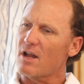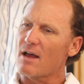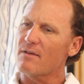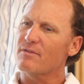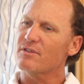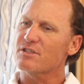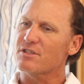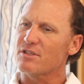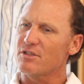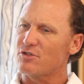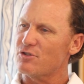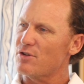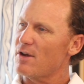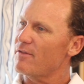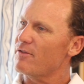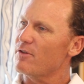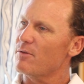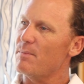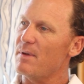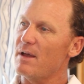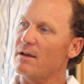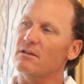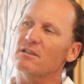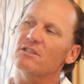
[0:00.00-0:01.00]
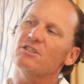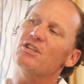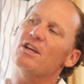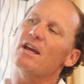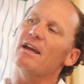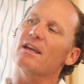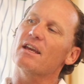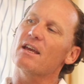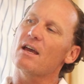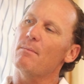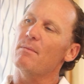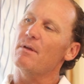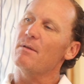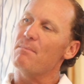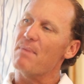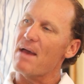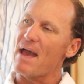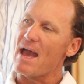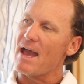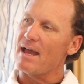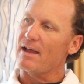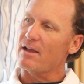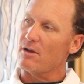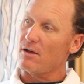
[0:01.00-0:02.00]
Obviously, Trevor Belichick coming
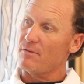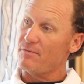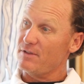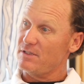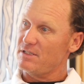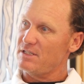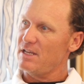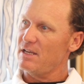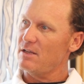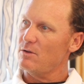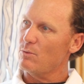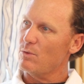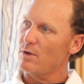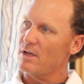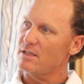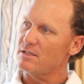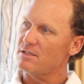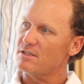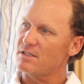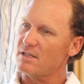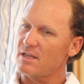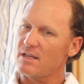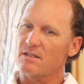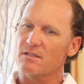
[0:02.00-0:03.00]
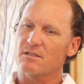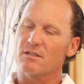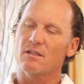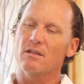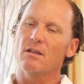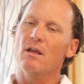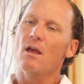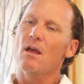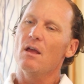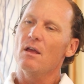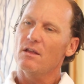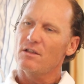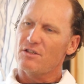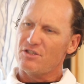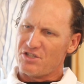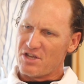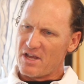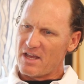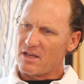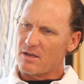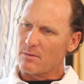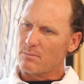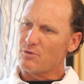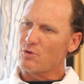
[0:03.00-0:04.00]
back off a 10-win season,
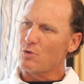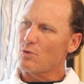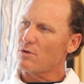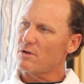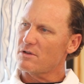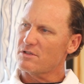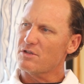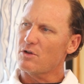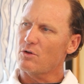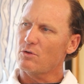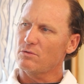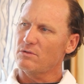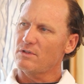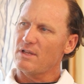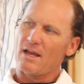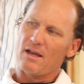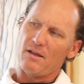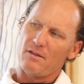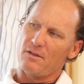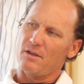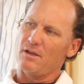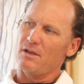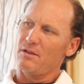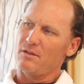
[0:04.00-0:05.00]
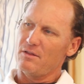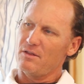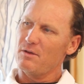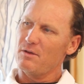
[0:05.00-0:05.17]
Jacob Doris holding down the